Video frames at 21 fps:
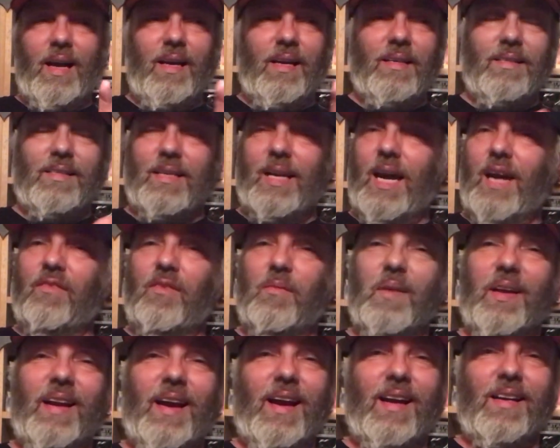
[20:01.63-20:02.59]
It's time for
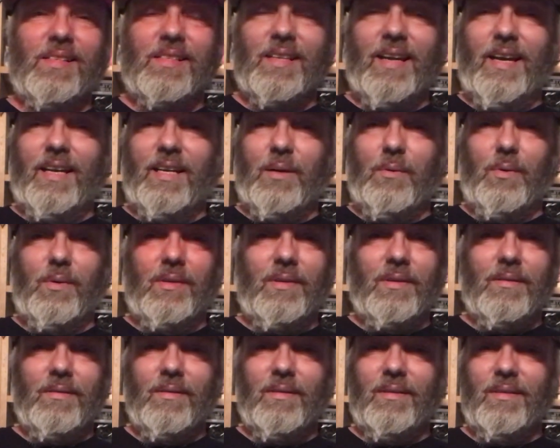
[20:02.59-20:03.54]
me to add a second one.
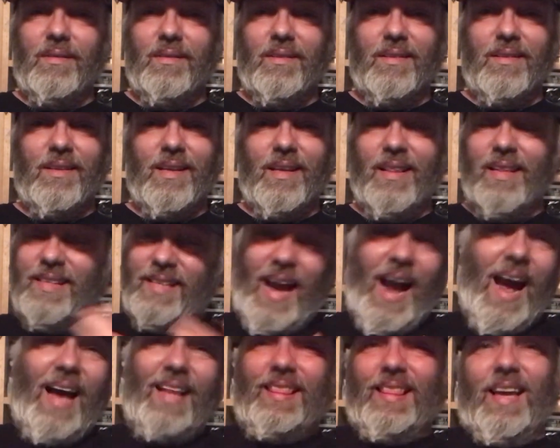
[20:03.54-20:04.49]
At least
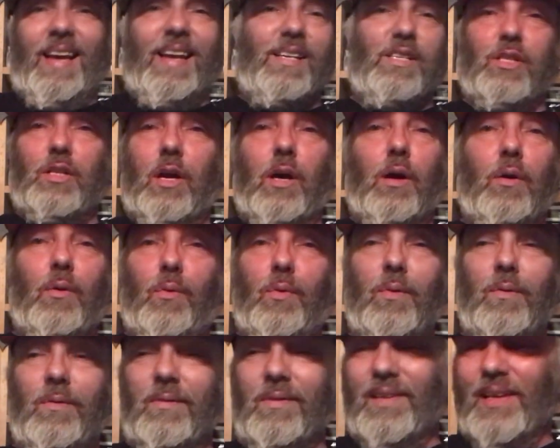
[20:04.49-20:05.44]
I think so.